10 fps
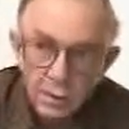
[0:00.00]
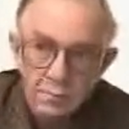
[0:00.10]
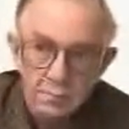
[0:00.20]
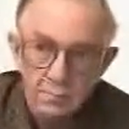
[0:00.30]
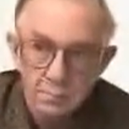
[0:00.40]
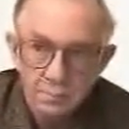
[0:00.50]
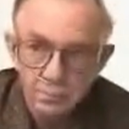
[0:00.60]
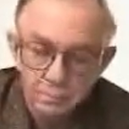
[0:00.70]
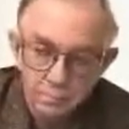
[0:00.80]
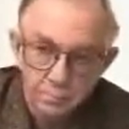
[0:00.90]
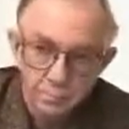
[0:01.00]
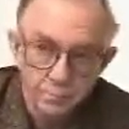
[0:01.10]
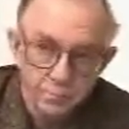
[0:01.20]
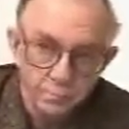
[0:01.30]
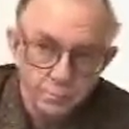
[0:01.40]
You're going to be disposed of.
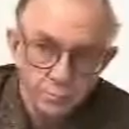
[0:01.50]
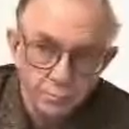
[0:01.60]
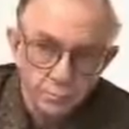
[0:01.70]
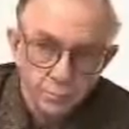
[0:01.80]
Exactly.